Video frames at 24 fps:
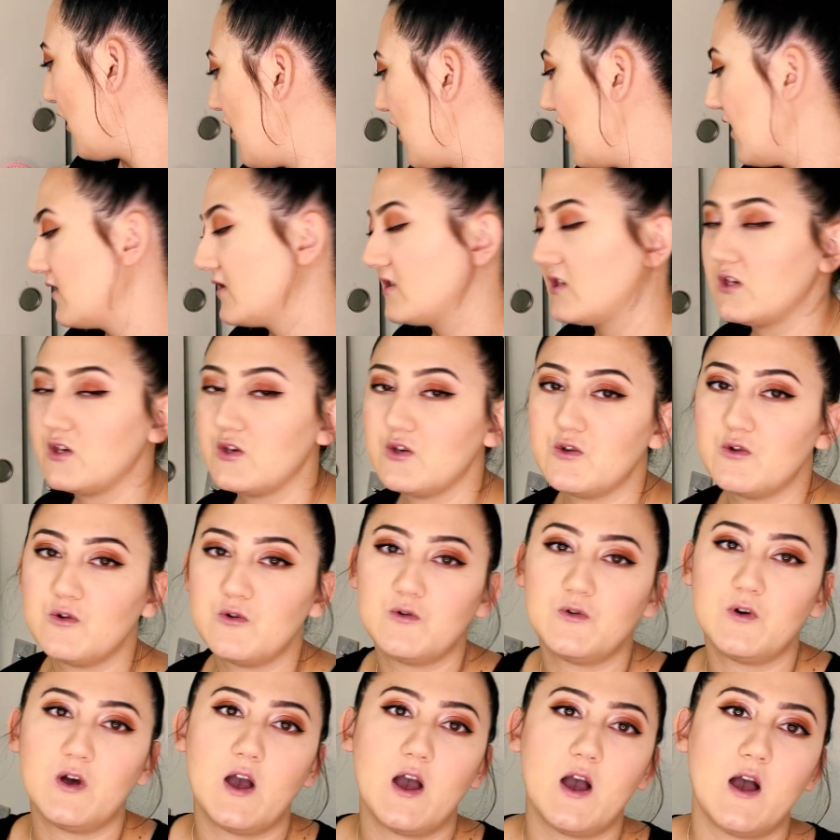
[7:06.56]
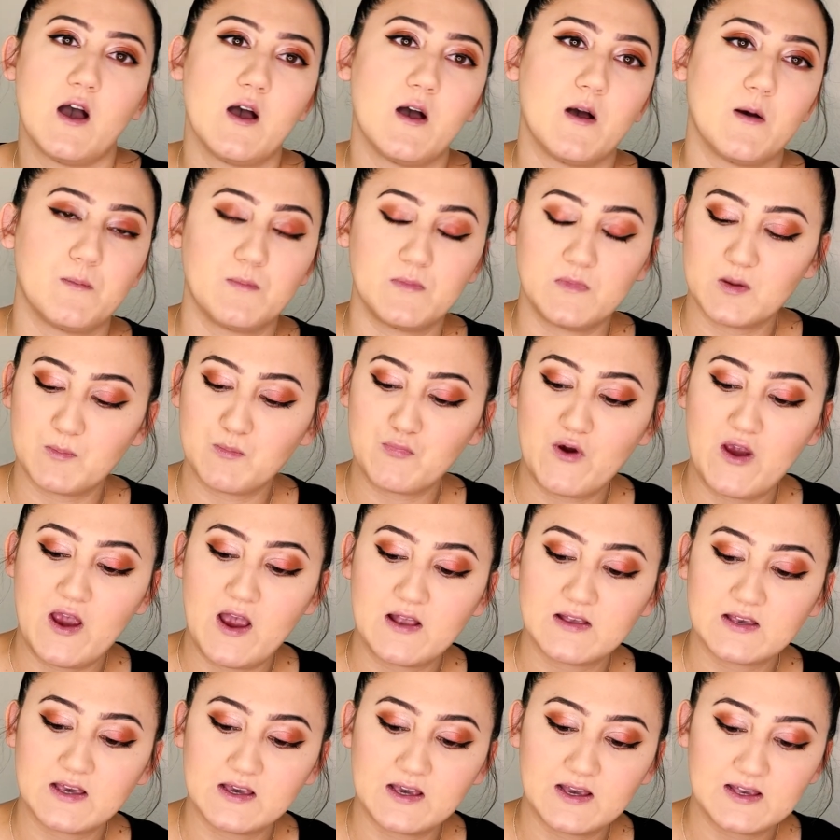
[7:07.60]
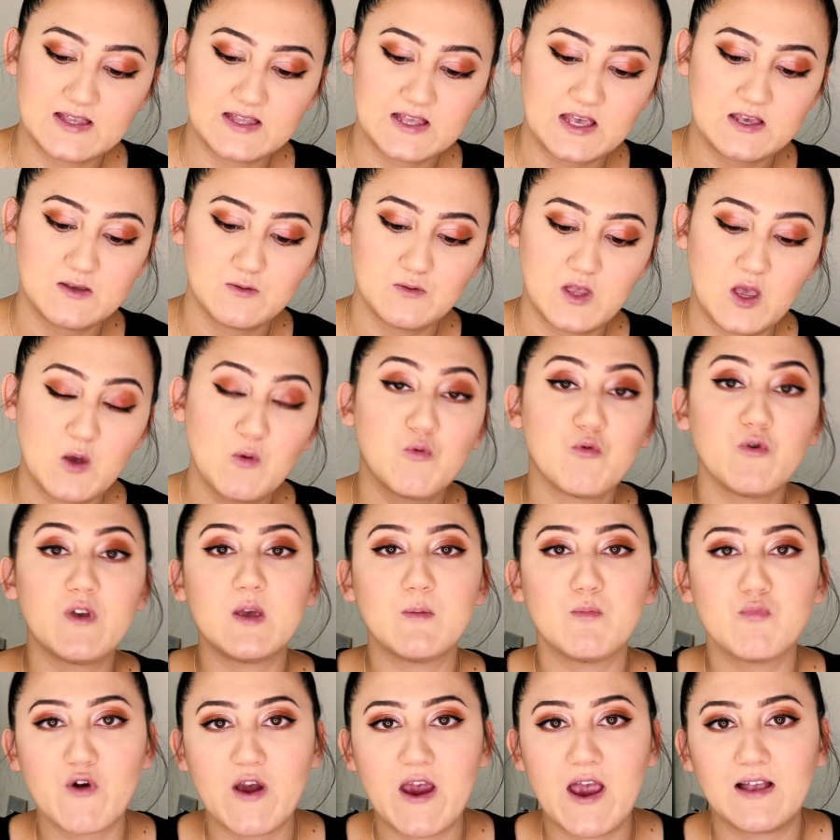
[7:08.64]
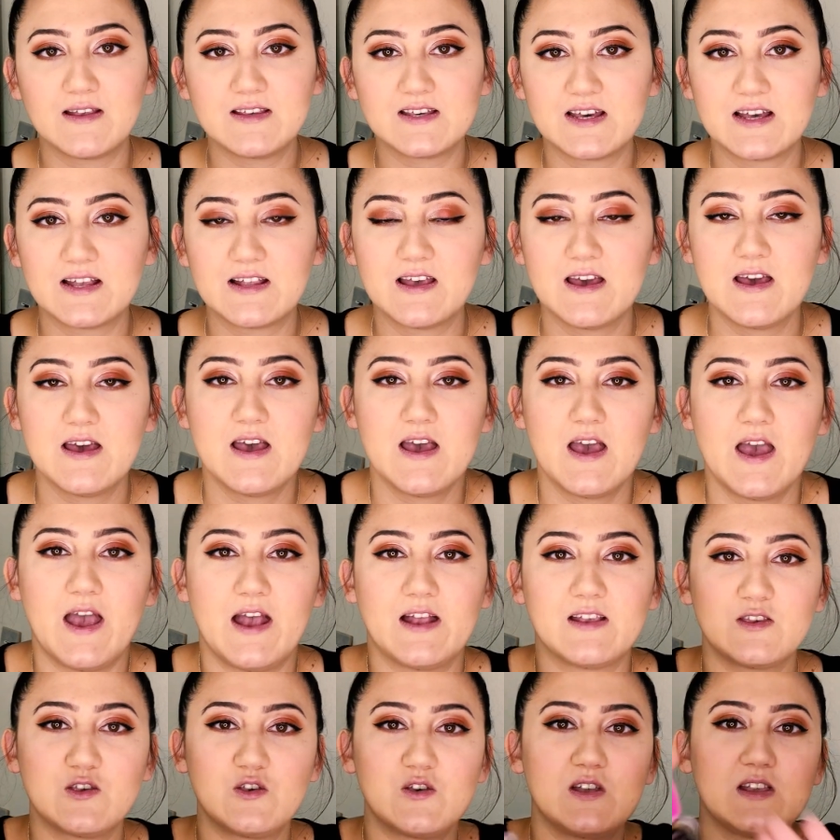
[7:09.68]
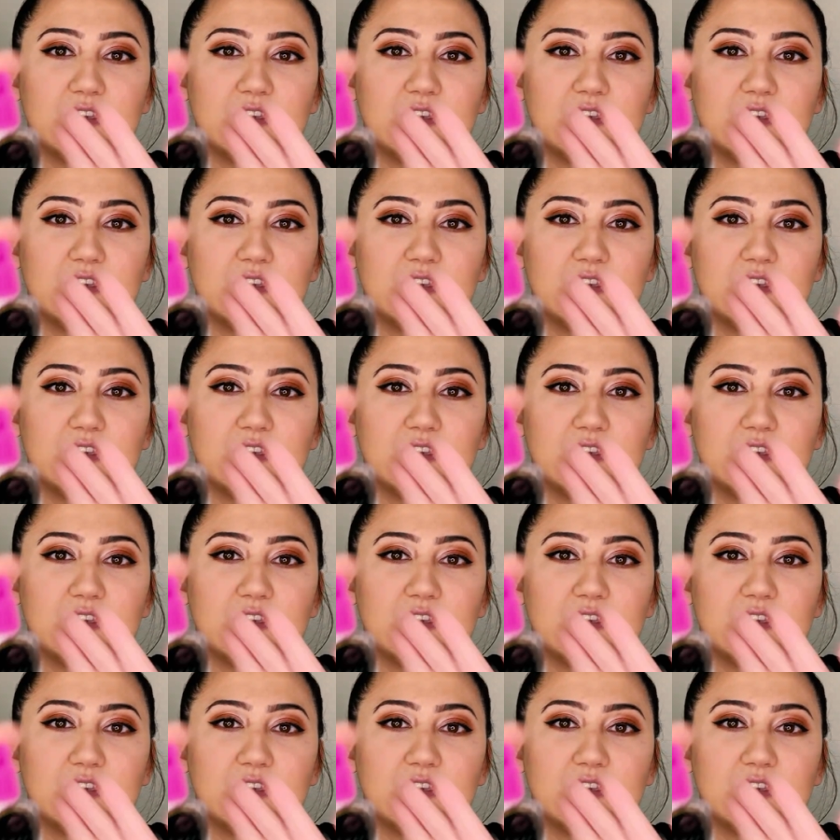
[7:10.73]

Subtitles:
on to the brand. I guess they rebranded, and so you